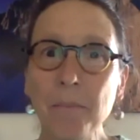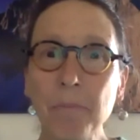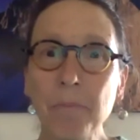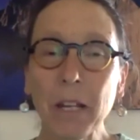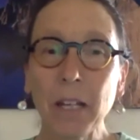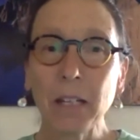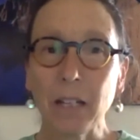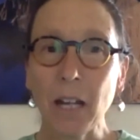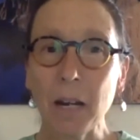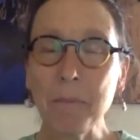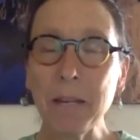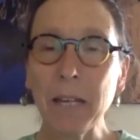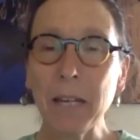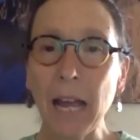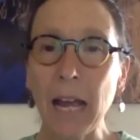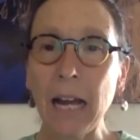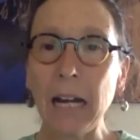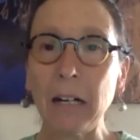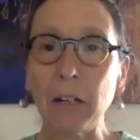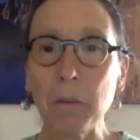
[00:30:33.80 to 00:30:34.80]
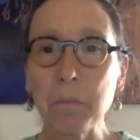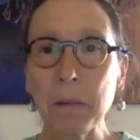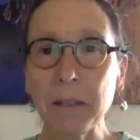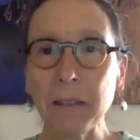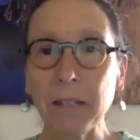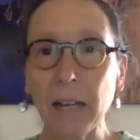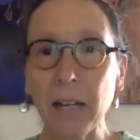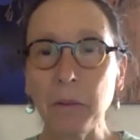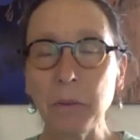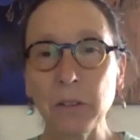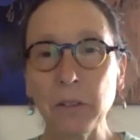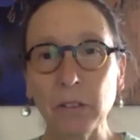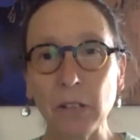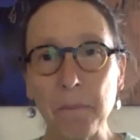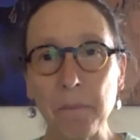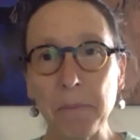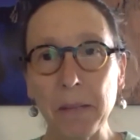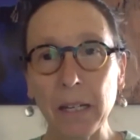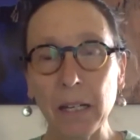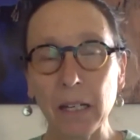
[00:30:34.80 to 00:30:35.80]
coming out, but that was
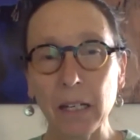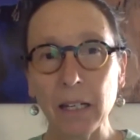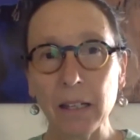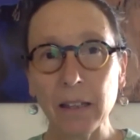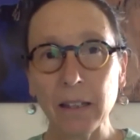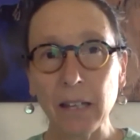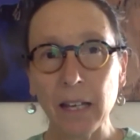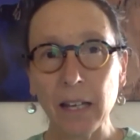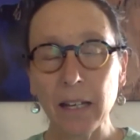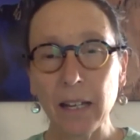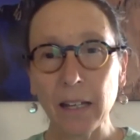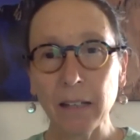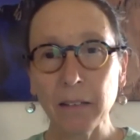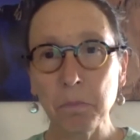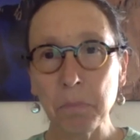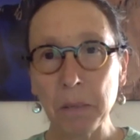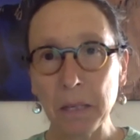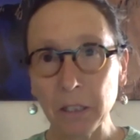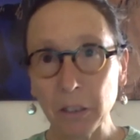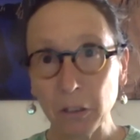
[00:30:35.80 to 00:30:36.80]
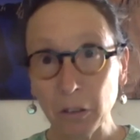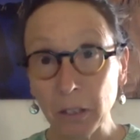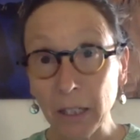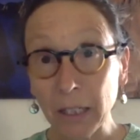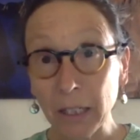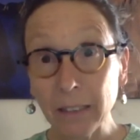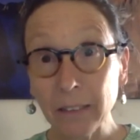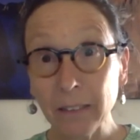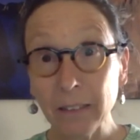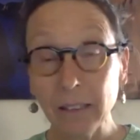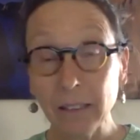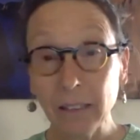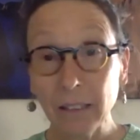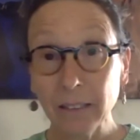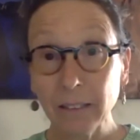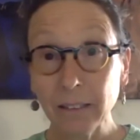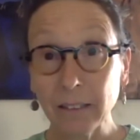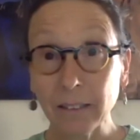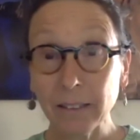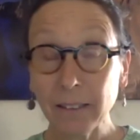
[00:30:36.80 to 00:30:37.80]
something that has been a great
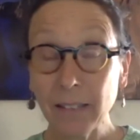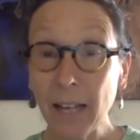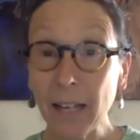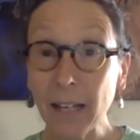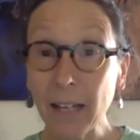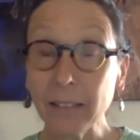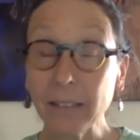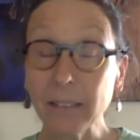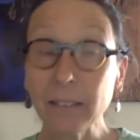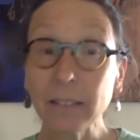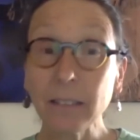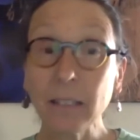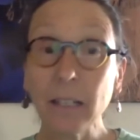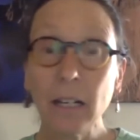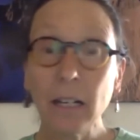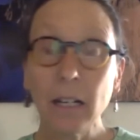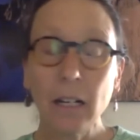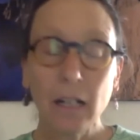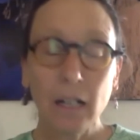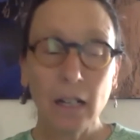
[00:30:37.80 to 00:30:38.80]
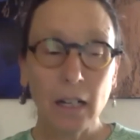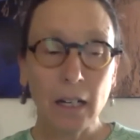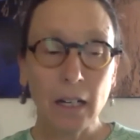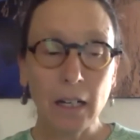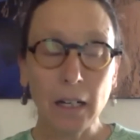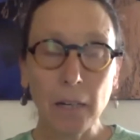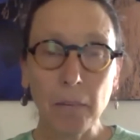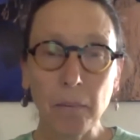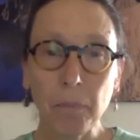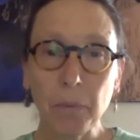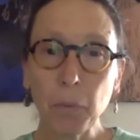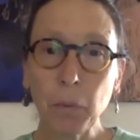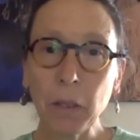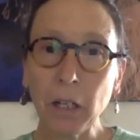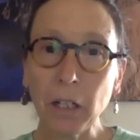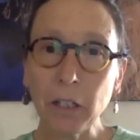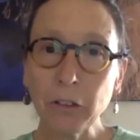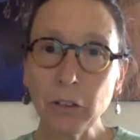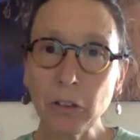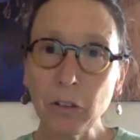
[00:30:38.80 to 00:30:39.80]
success. We
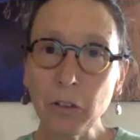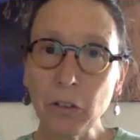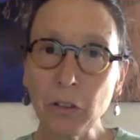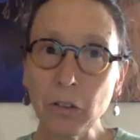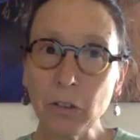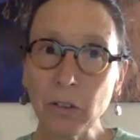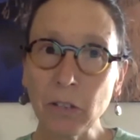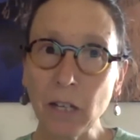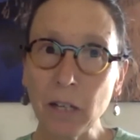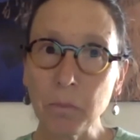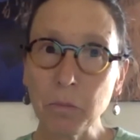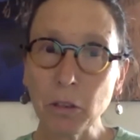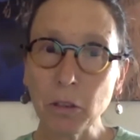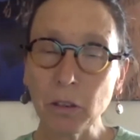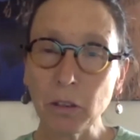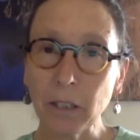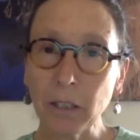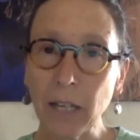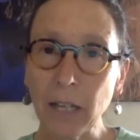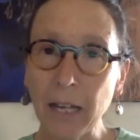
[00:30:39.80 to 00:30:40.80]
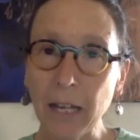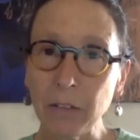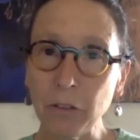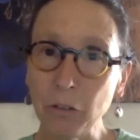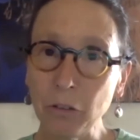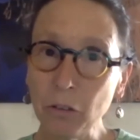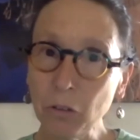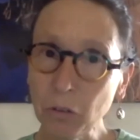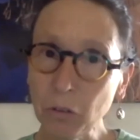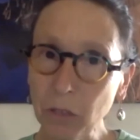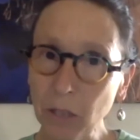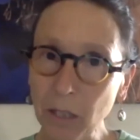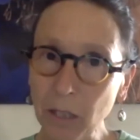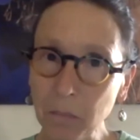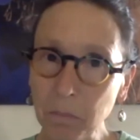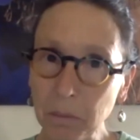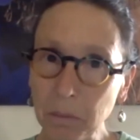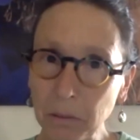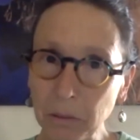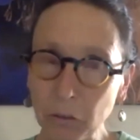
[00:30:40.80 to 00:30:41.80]
also use them to look at nutrient
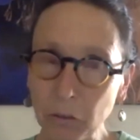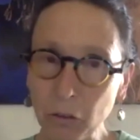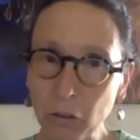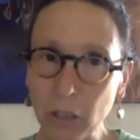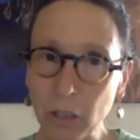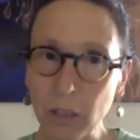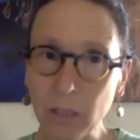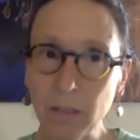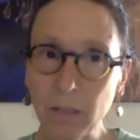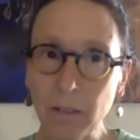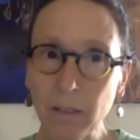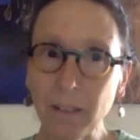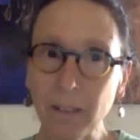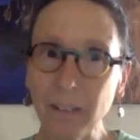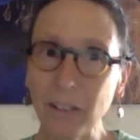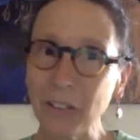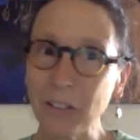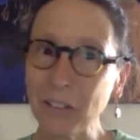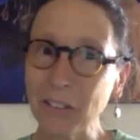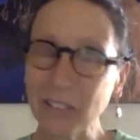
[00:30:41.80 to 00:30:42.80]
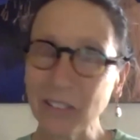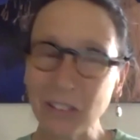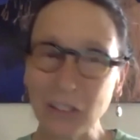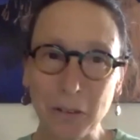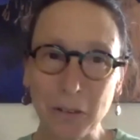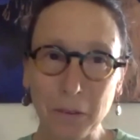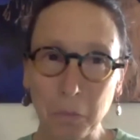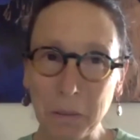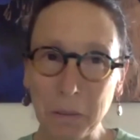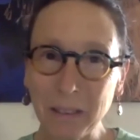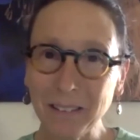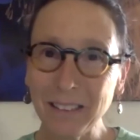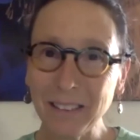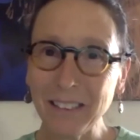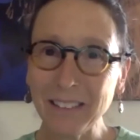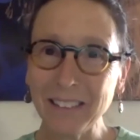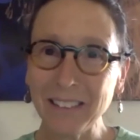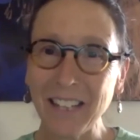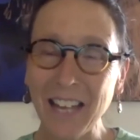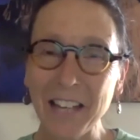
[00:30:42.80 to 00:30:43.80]
pollution. There are certain
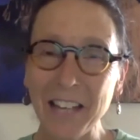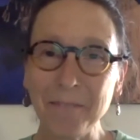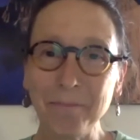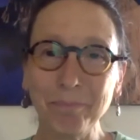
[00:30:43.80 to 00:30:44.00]
species that